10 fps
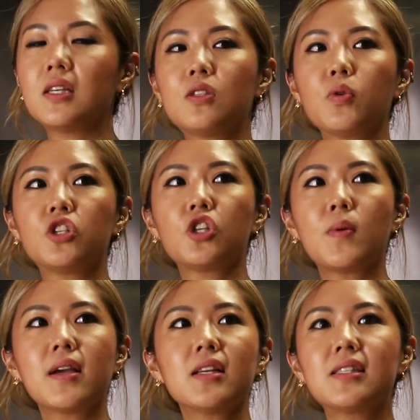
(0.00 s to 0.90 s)
since we're
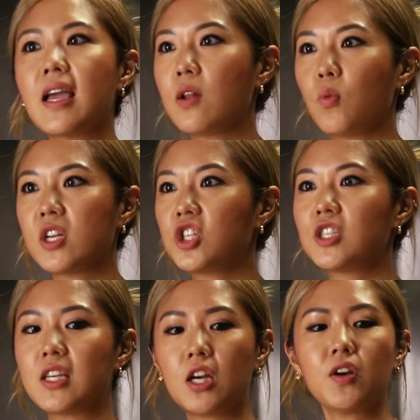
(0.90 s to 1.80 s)
doing a sandwich
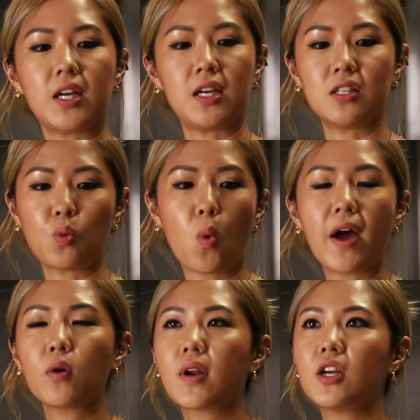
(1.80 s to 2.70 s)
series,
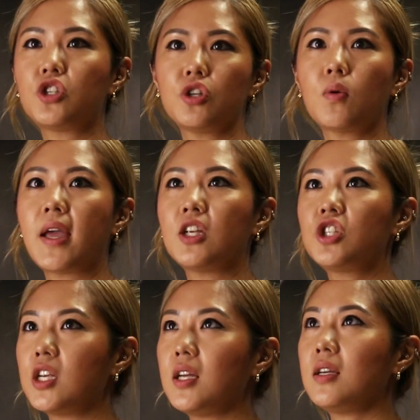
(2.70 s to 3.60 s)
why don't I do a
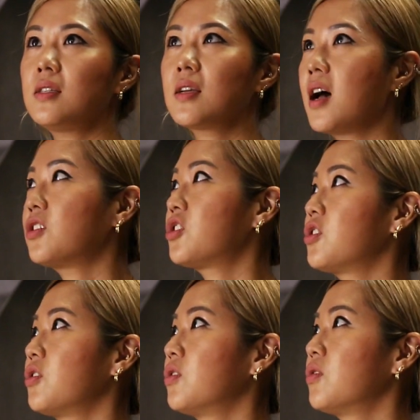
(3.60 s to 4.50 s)
cheese
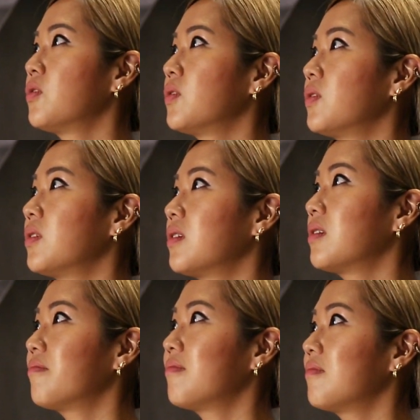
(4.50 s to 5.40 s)
katsu
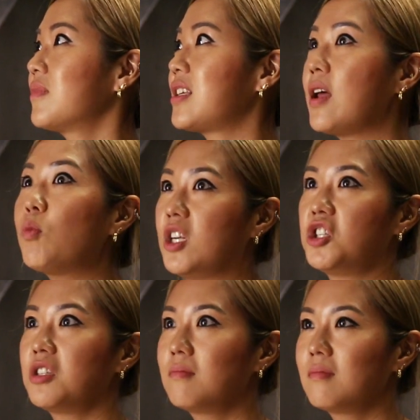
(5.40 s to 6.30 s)

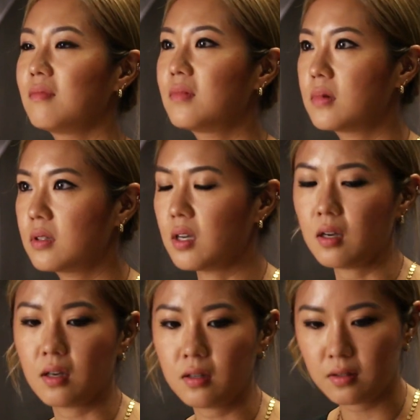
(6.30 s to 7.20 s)
sandwich?
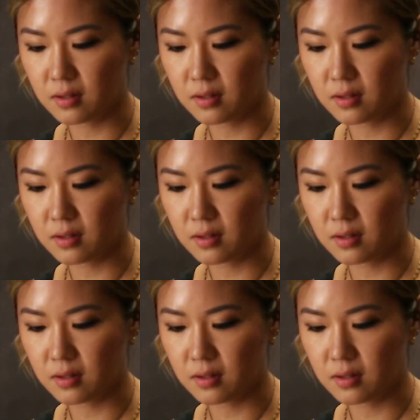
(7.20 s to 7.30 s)
Duh.